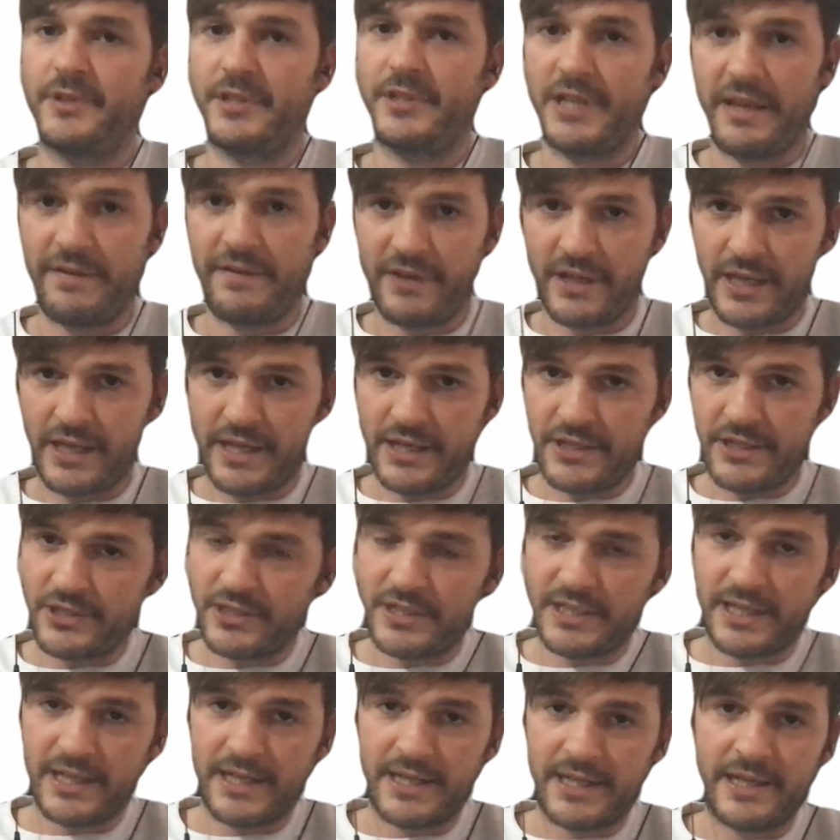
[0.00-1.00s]
saving
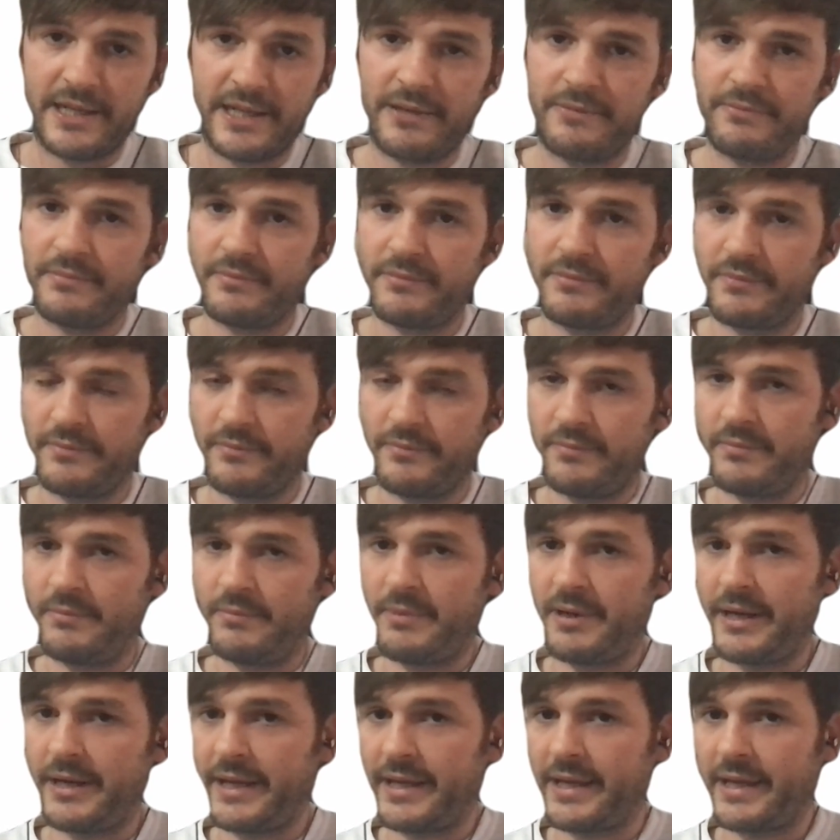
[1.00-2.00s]
agent time
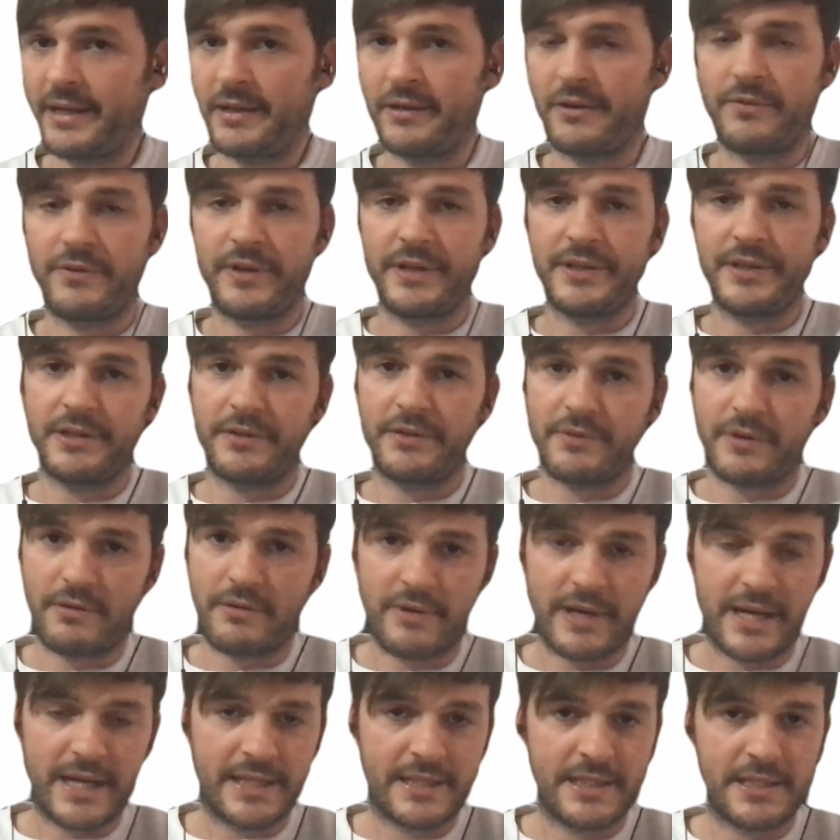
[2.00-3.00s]
by categorizing
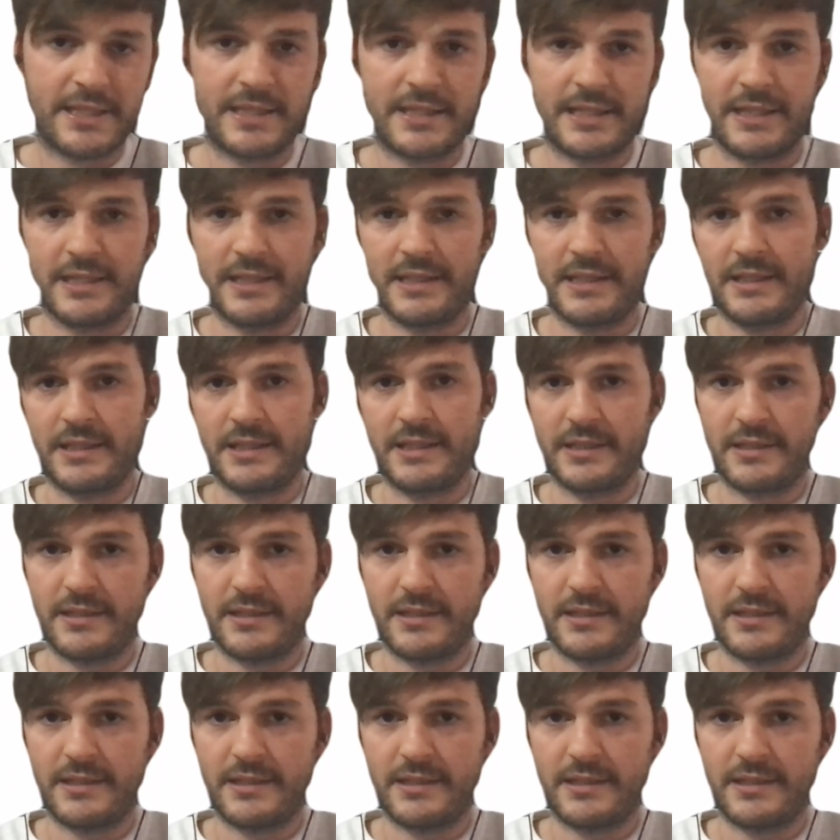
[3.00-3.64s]
requests and,